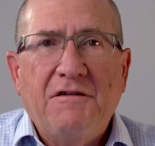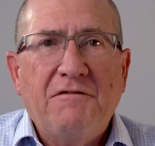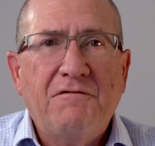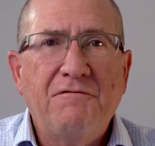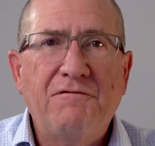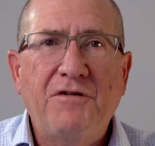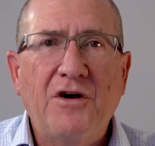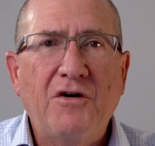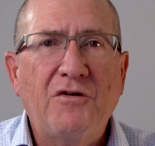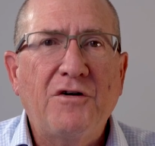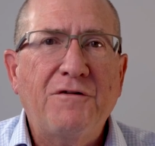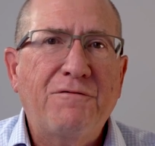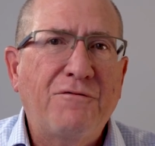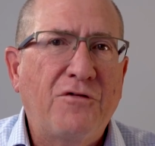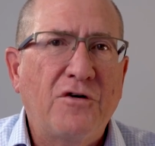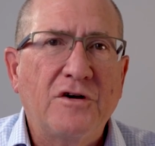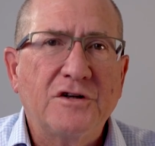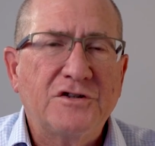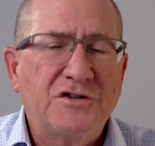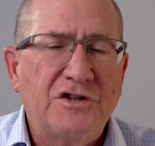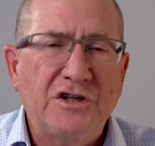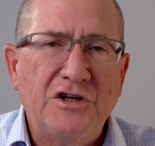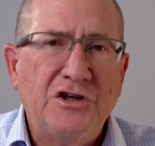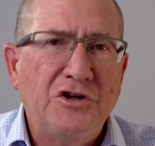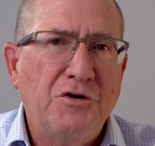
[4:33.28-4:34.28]
very
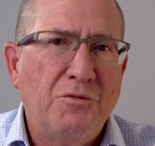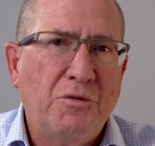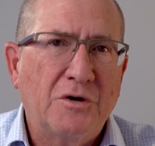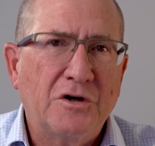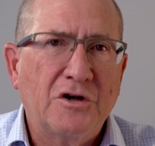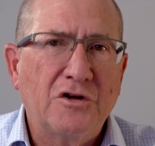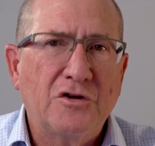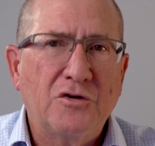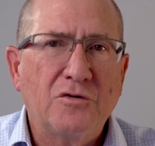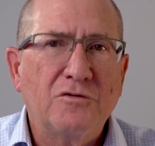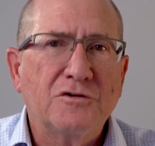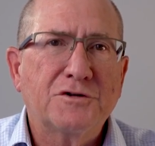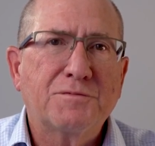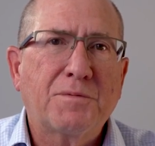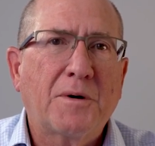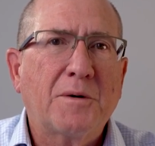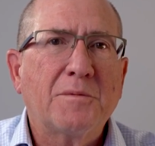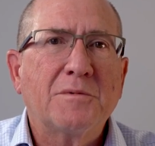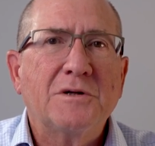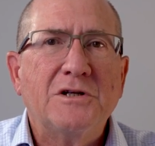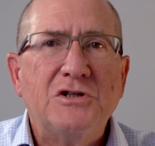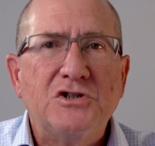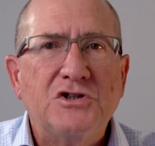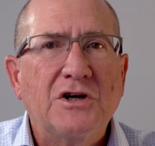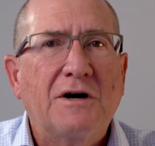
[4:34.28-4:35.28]
first thing you want to do is
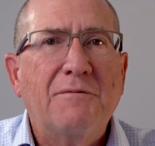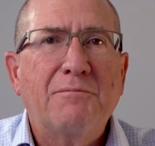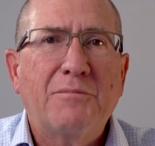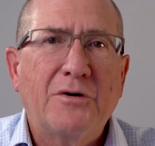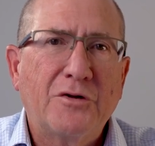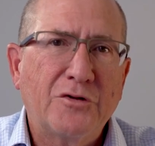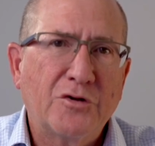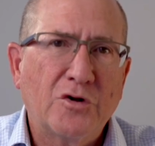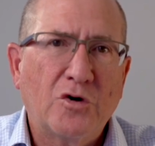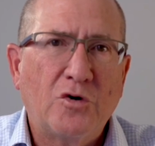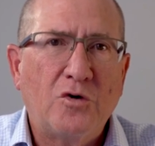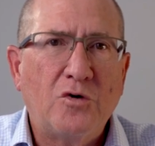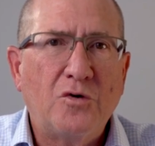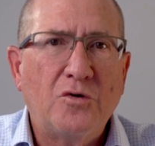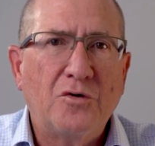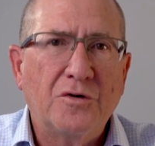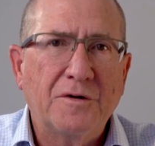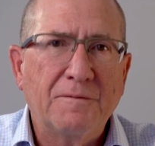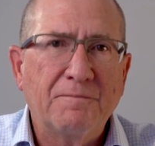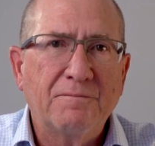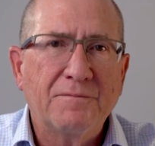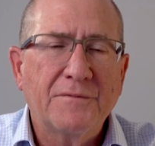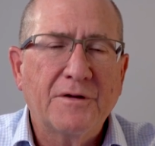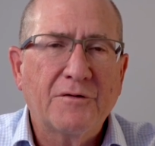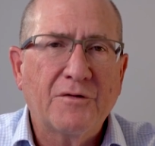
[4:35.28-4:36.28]
probably jump on the
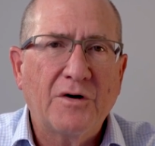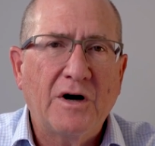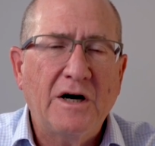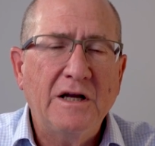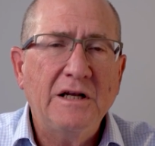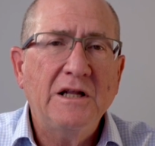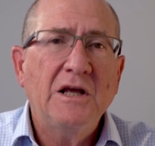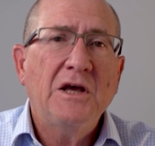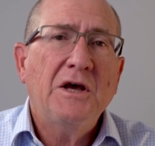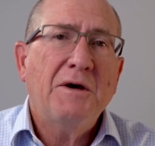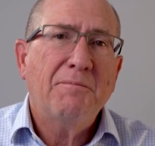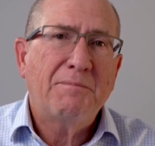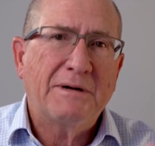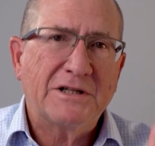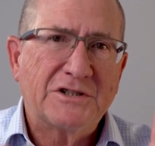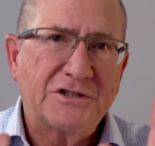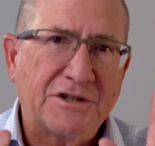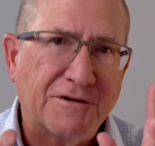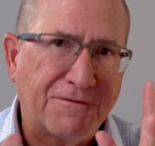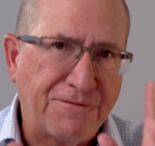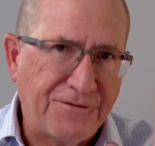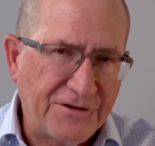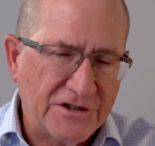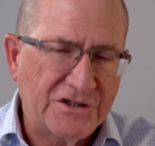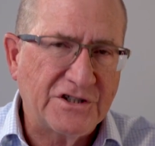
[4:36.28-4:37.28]
horn, right? But
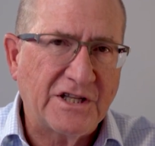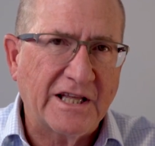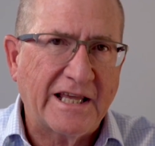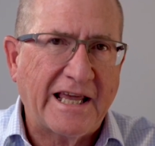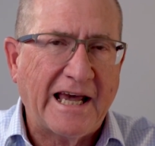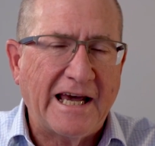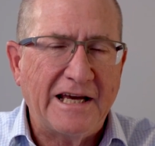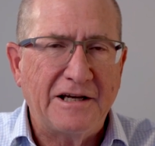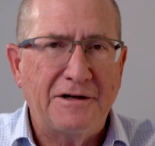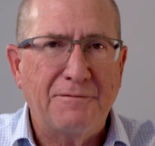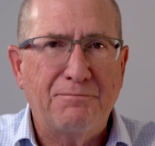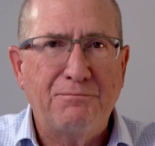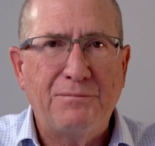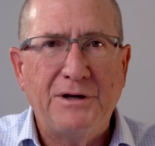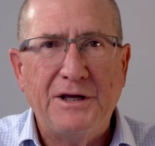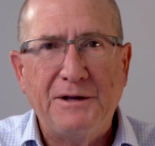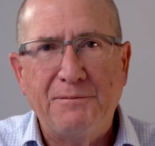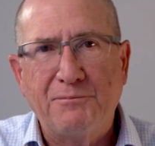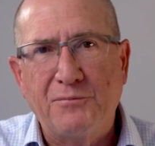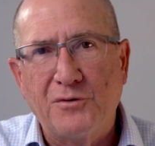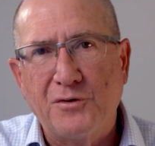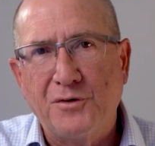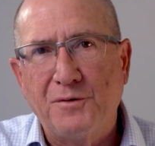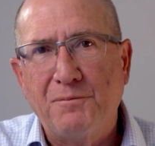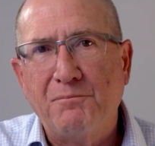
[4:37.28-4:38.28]
sophisticated
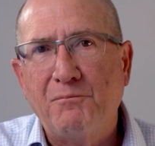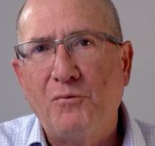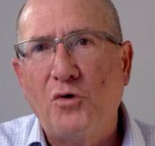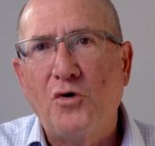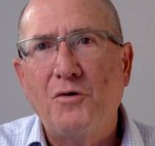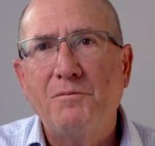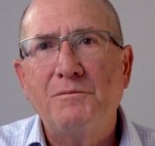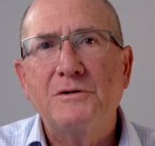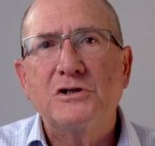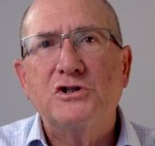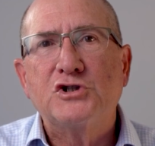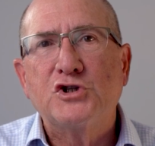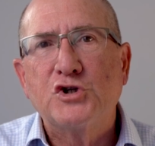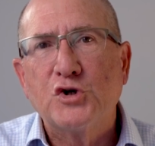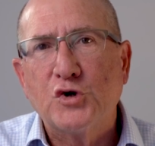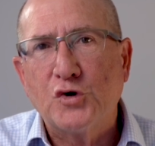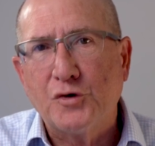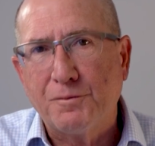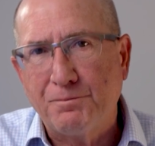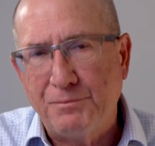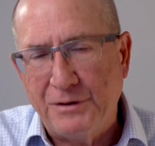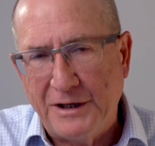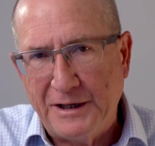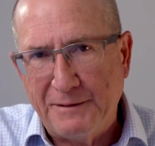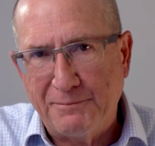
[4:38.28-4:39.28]
people, more mature
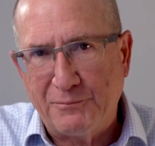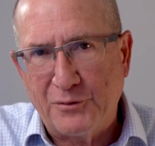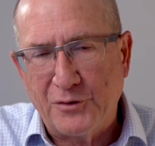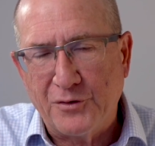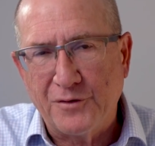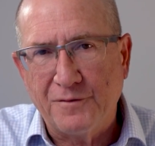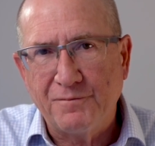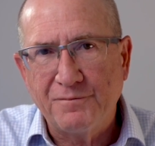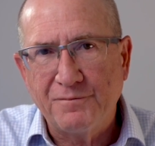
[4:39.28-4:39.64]
people,